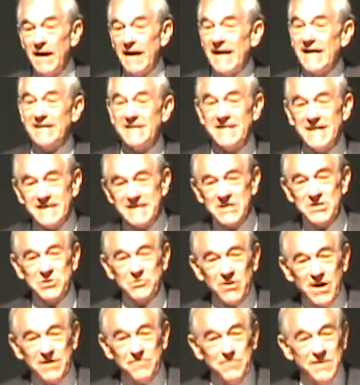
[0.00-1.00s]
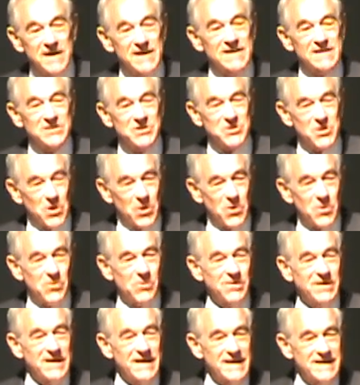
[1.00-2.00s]
It just struck me as
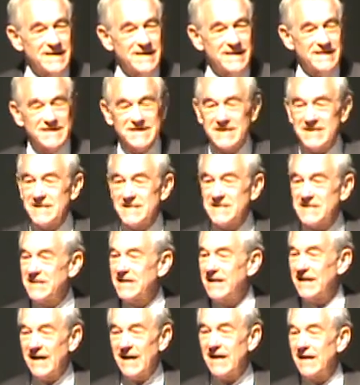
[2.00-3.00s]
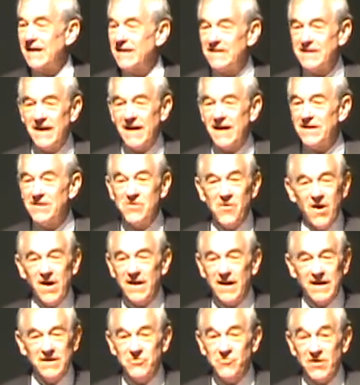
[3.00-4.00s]
totally inconsistent and
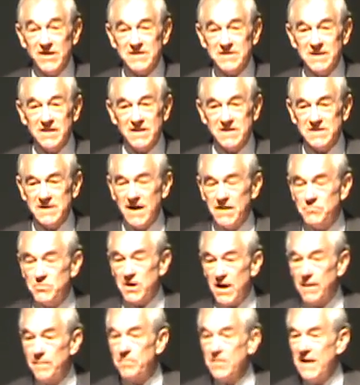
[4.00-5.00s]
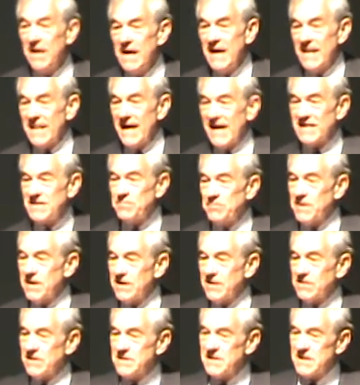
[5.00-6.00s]
not addressing the subject. That's
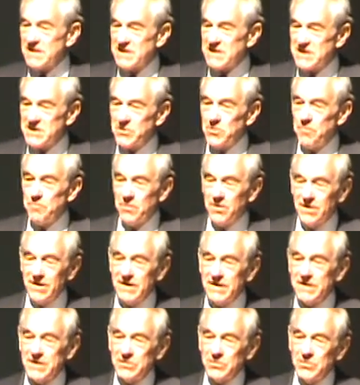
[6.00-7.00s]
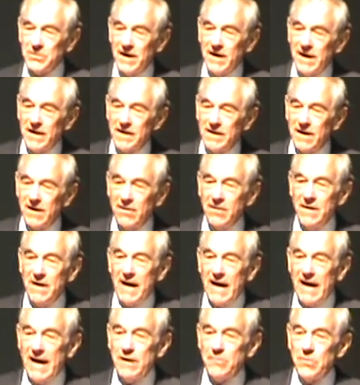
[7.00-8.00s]
because it's still political down there.
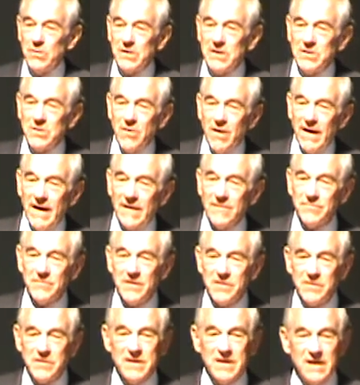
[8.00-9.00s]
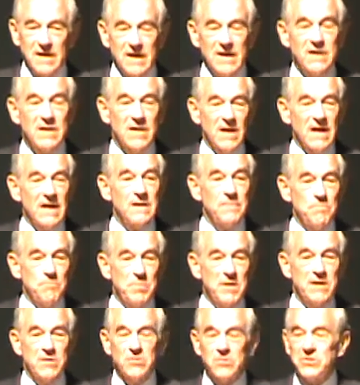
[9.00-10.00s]
And you have to think in
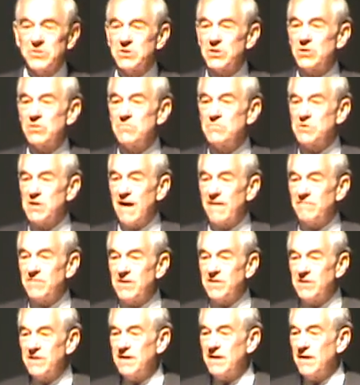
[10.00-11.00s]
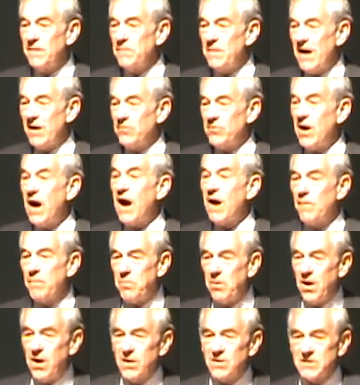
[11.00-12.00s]
bigger terms. You have to think about our
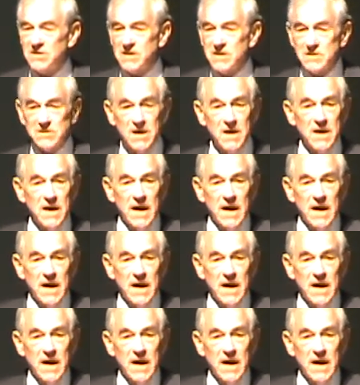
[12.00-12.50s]
policies.